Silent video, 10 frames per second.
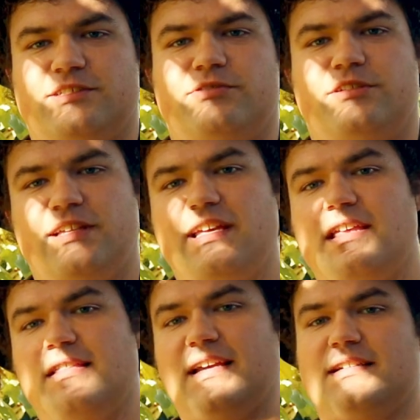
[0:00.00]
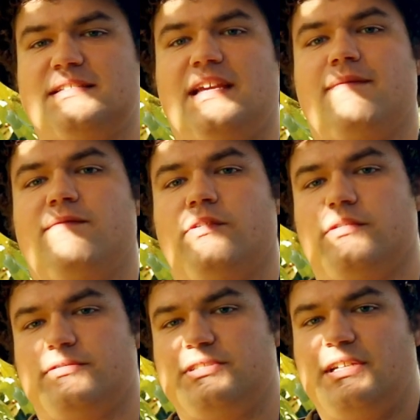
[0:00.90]
is when you're taking landscape
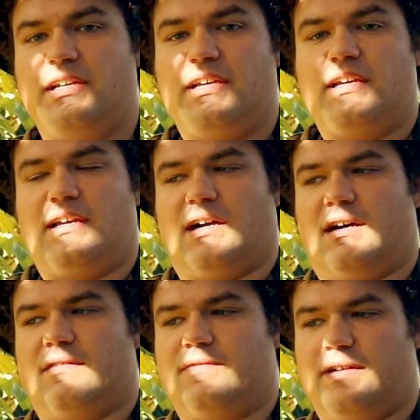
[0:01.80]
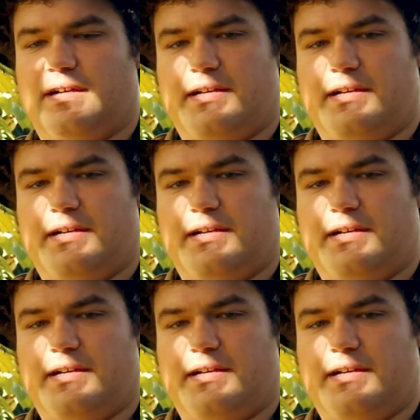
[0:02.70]
photos of